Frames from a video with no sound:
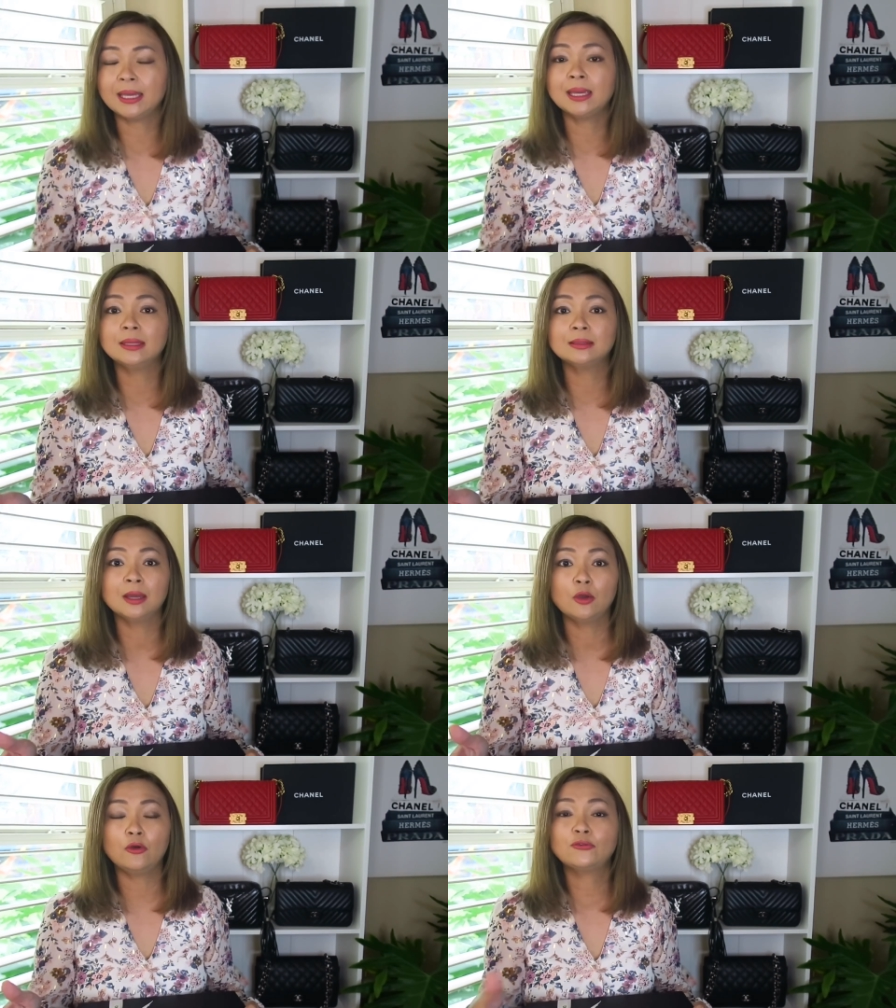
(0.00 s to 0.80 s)
And
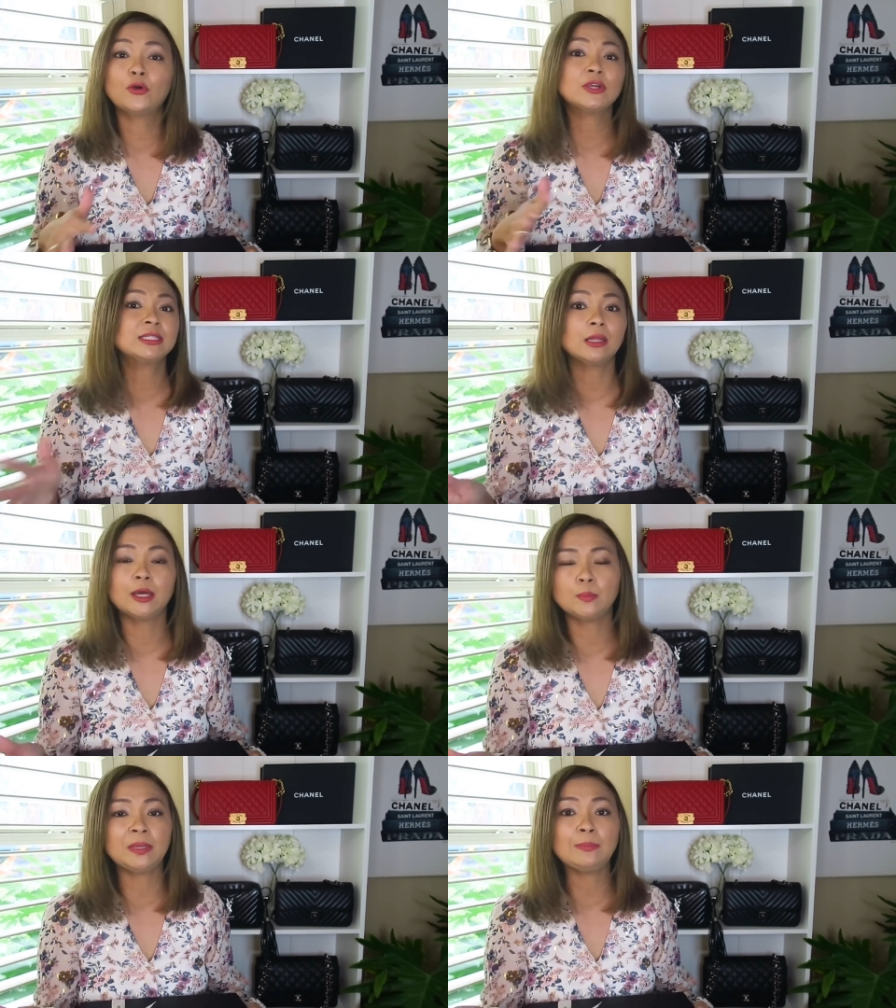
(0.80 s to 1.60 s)
of course, a
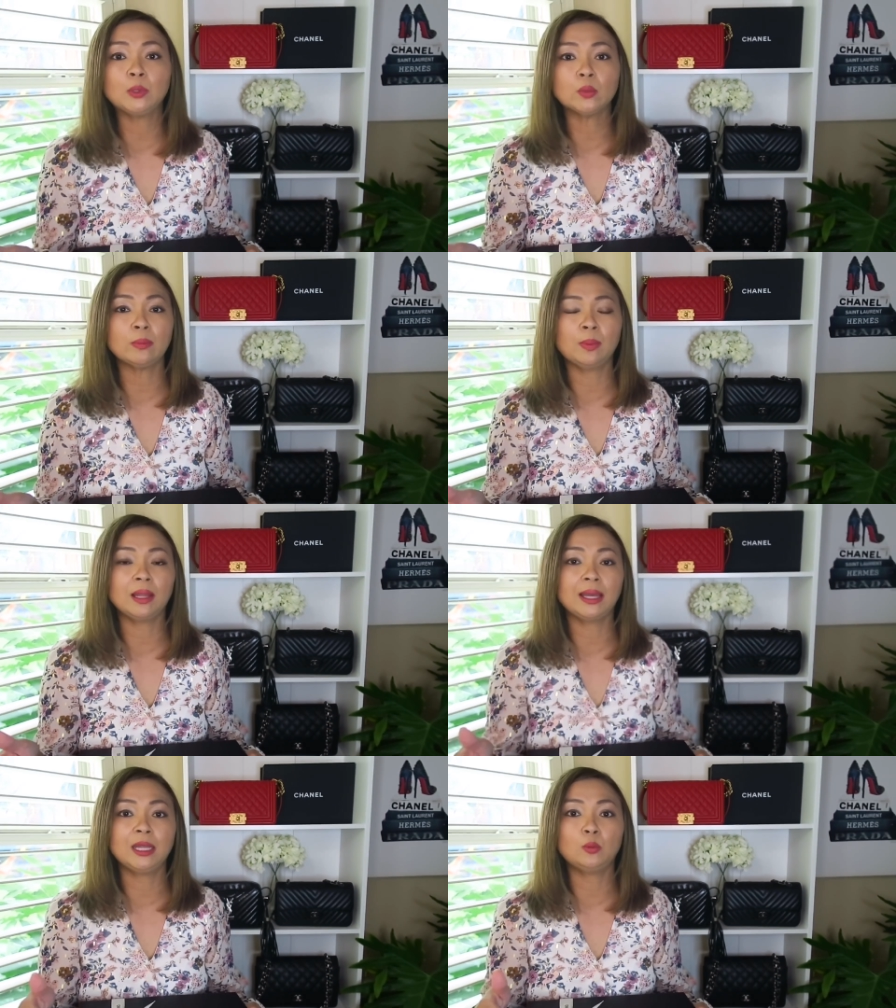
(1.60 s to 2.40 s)
lot of people
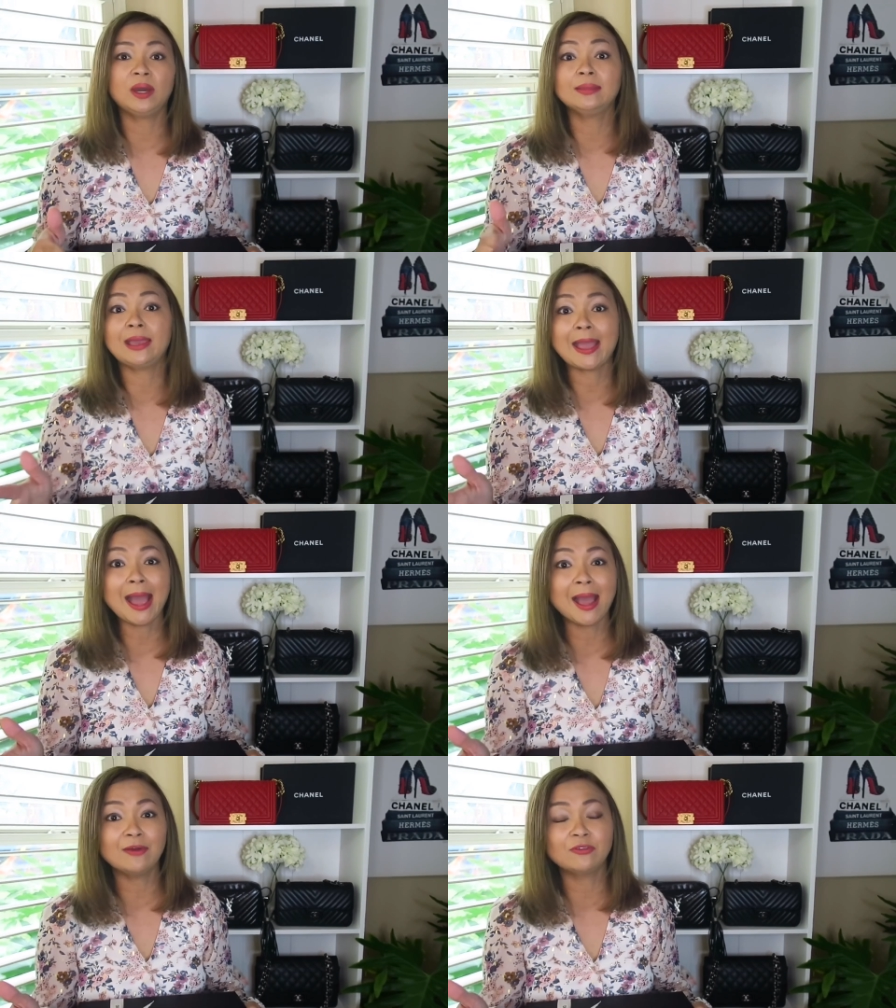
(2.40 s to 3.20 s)
replied what they
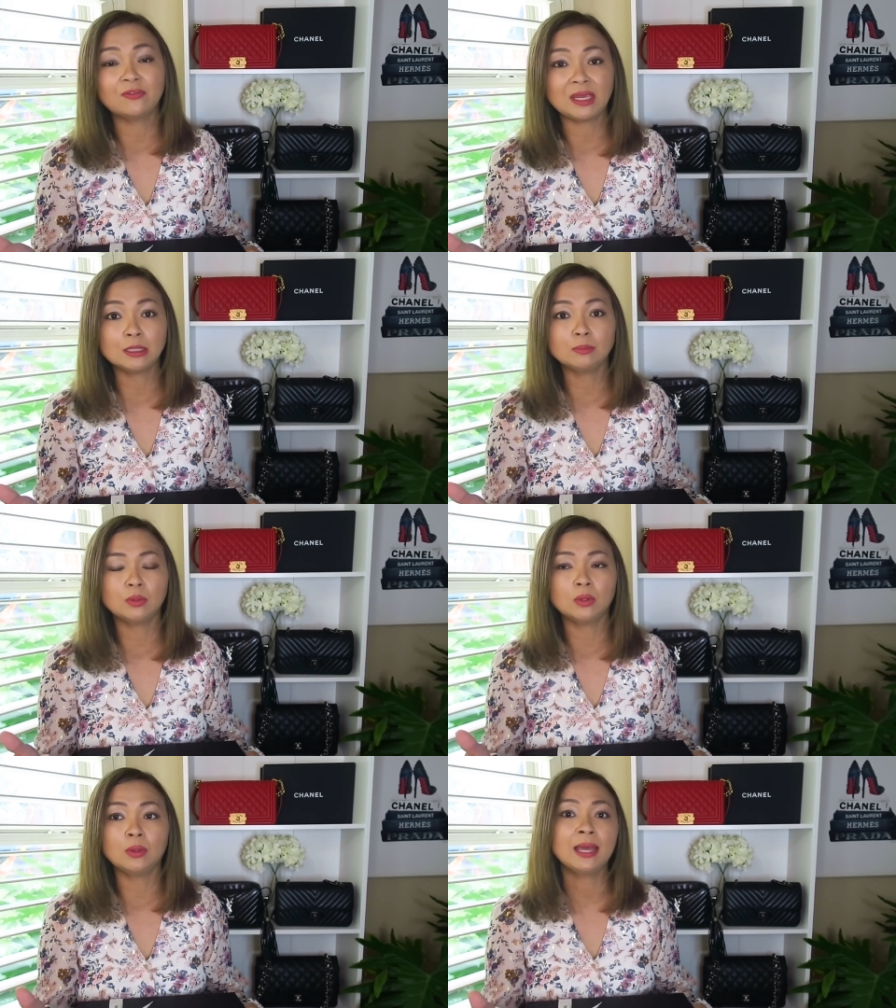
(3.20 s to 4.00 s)
have
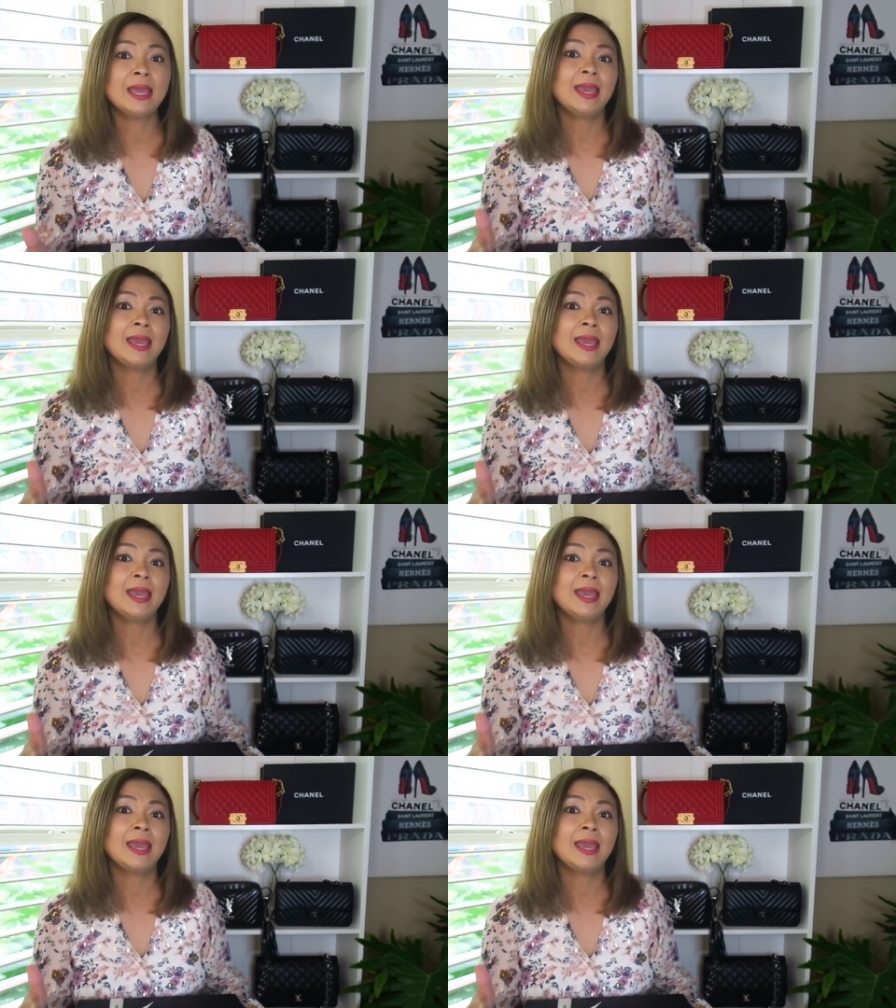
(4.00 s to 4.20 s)
available.